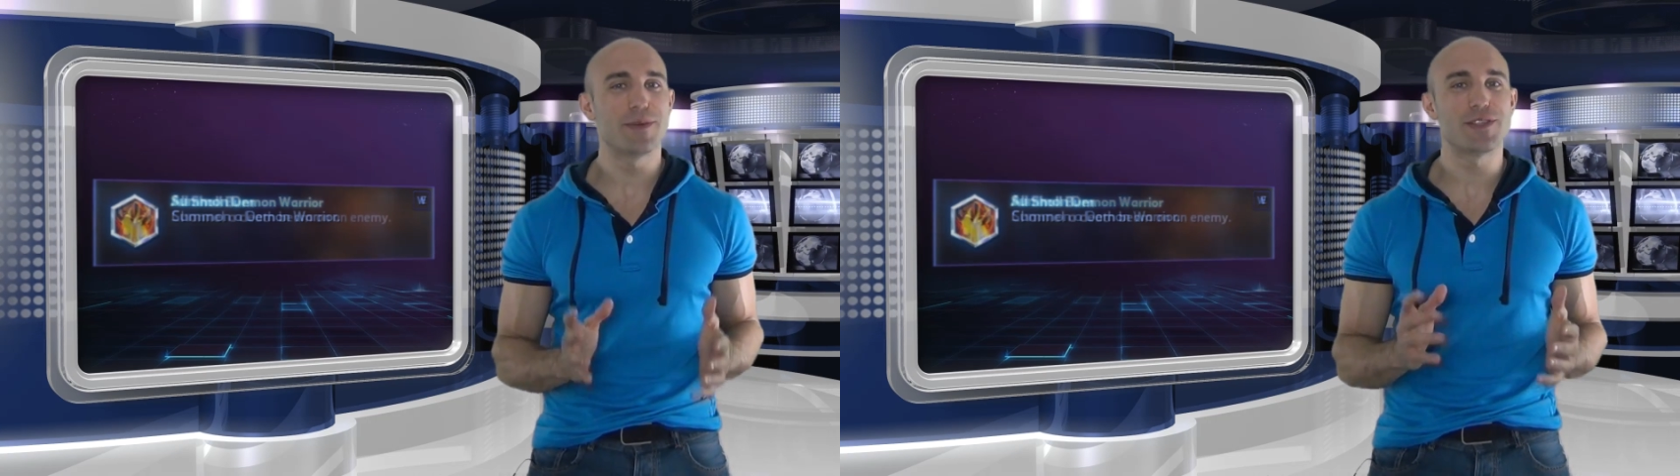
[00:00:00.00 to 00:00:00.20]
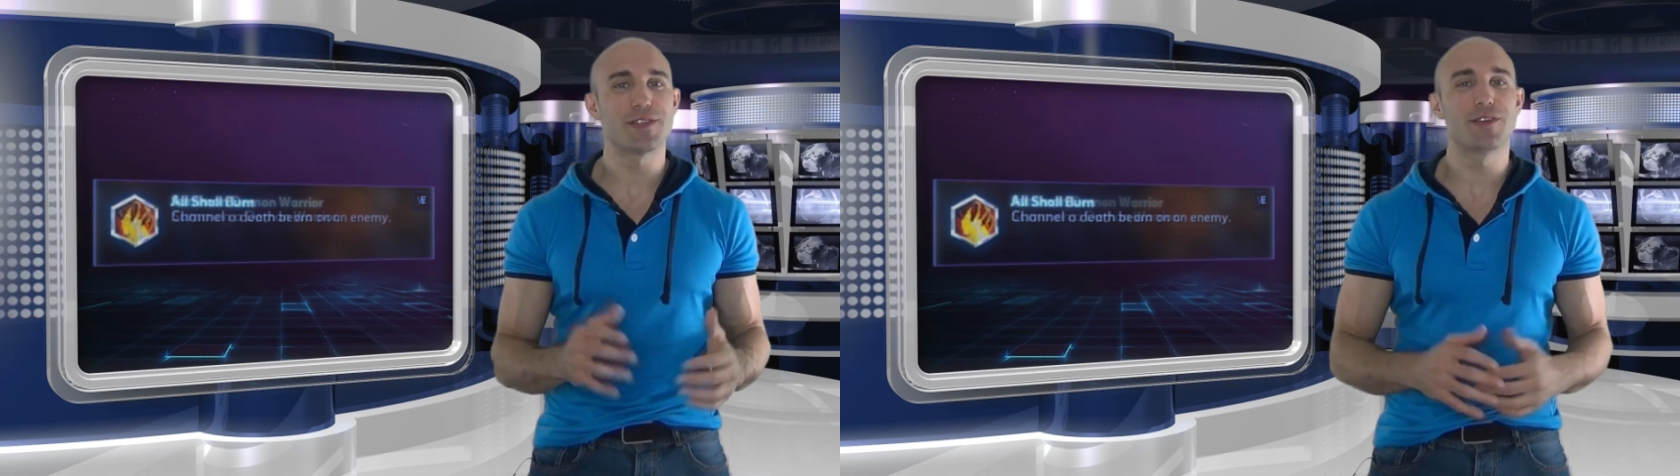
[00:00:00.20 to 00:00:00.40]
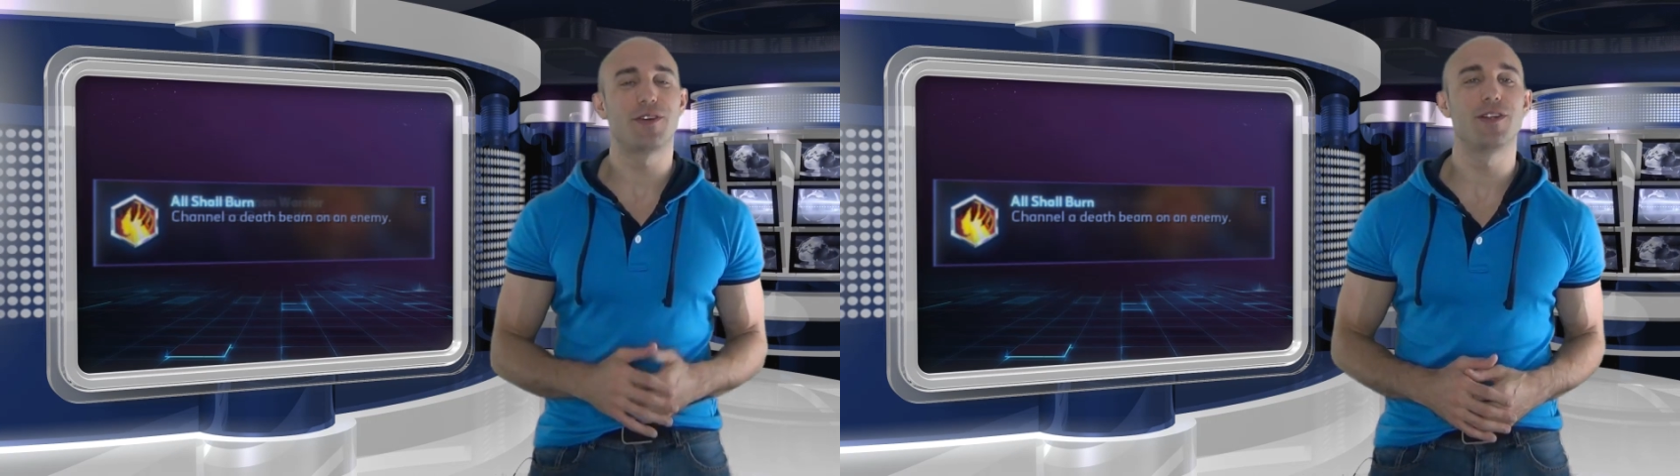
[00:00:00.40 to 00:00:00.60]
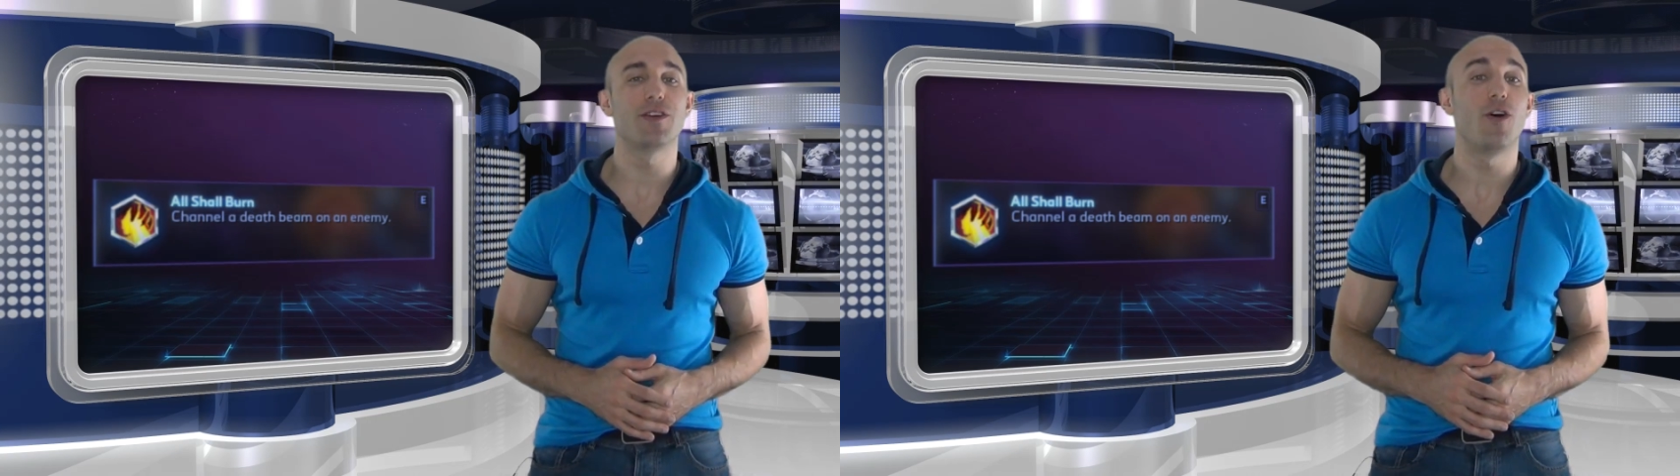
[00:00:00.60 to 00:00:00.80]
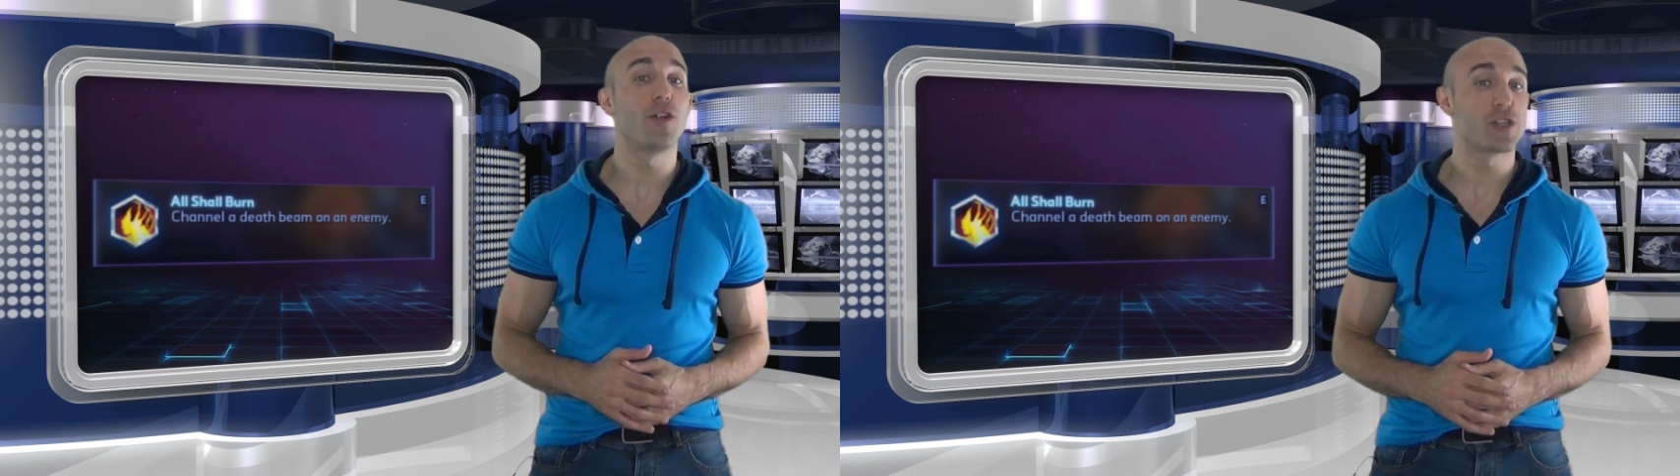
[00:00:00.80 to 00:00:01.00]
which is called
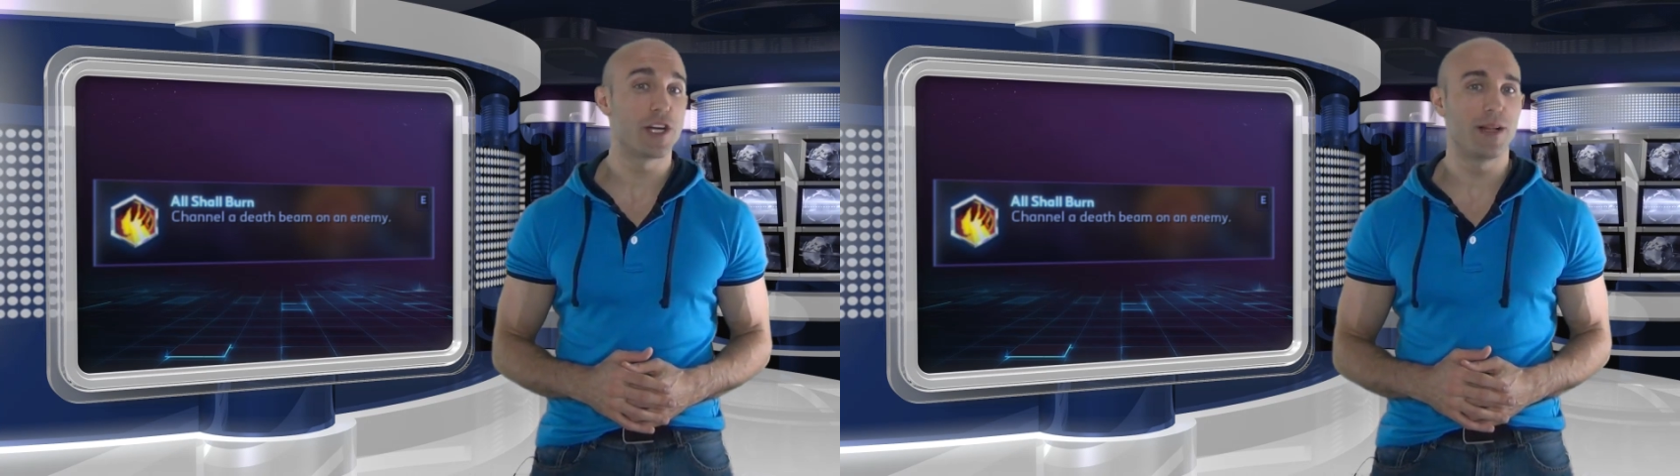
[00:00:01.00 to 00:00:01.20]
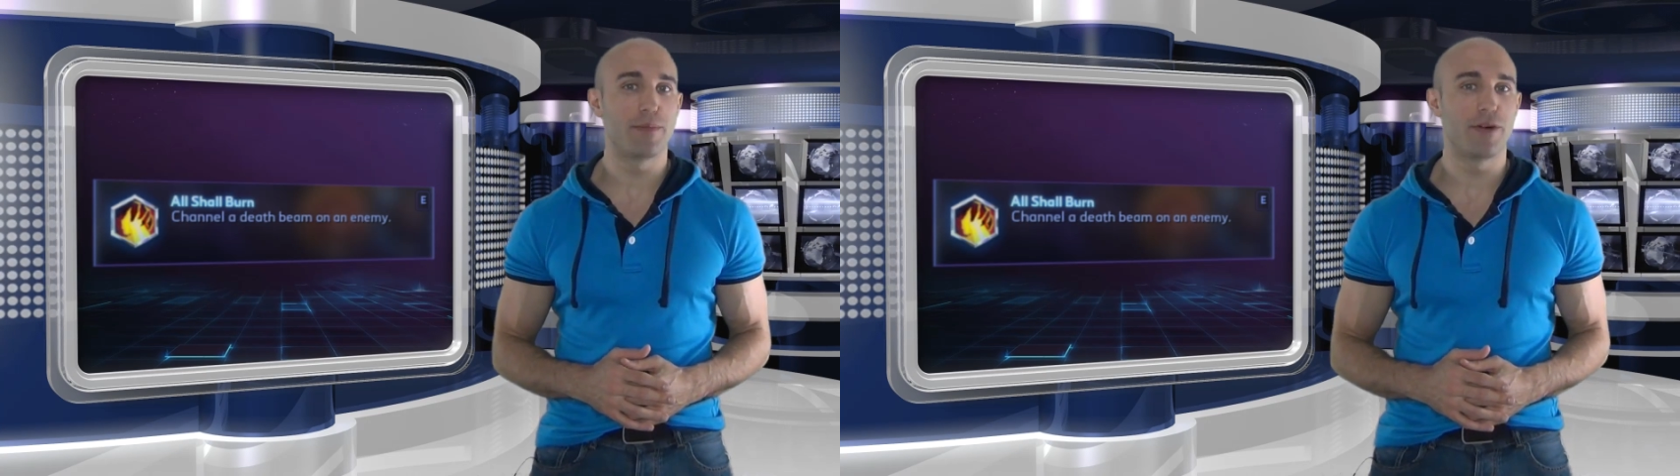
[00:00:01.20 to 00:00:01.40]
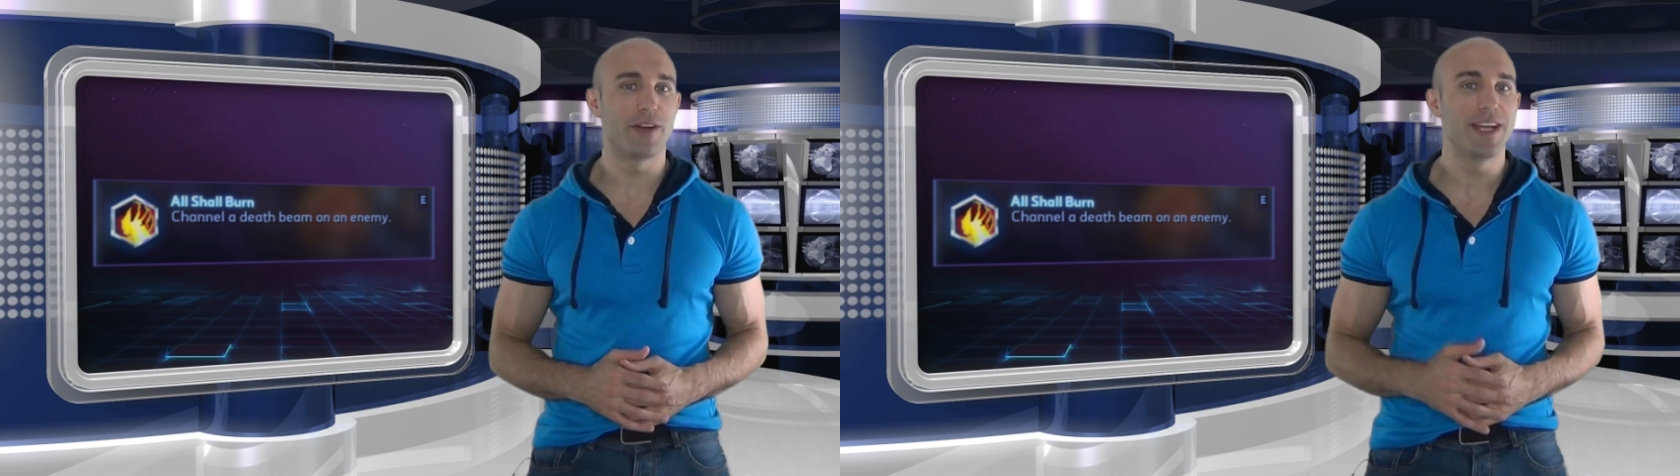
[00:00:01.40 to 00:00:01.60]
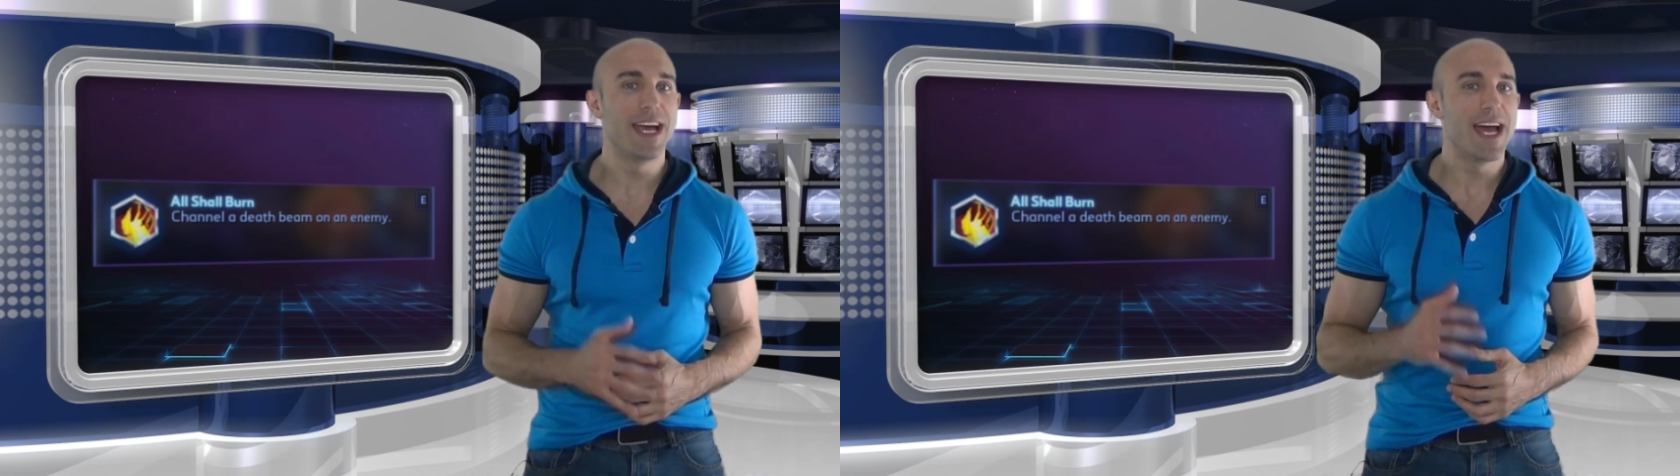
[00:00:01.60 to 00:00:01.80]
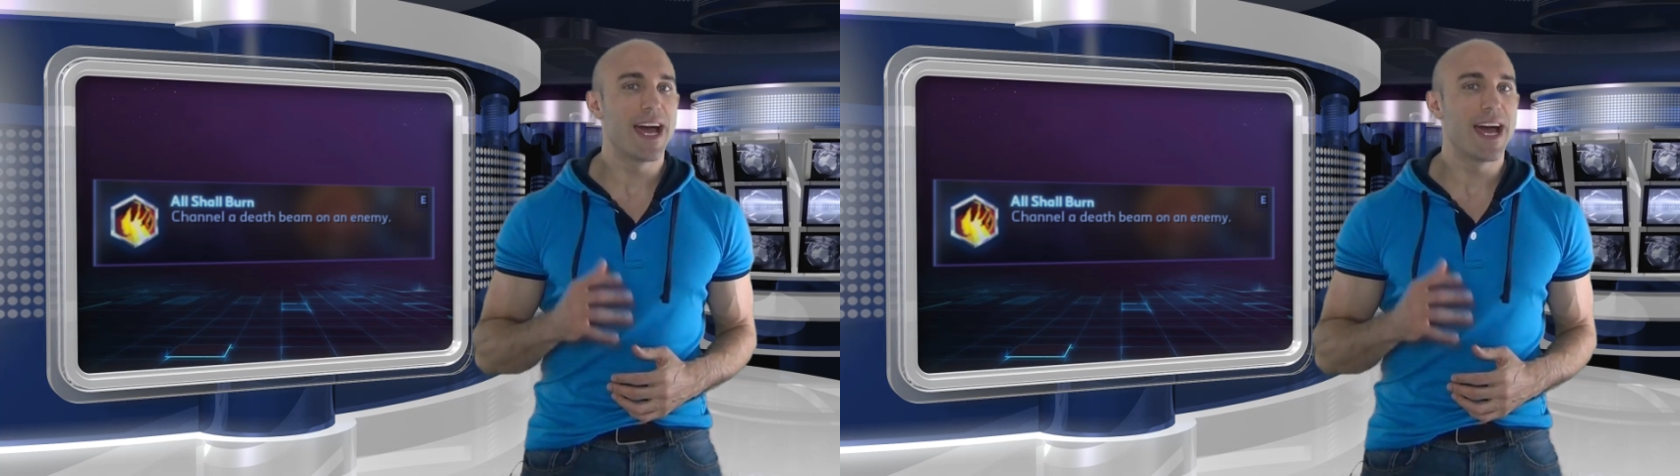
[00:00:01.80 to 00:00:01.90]
All Shall Burn,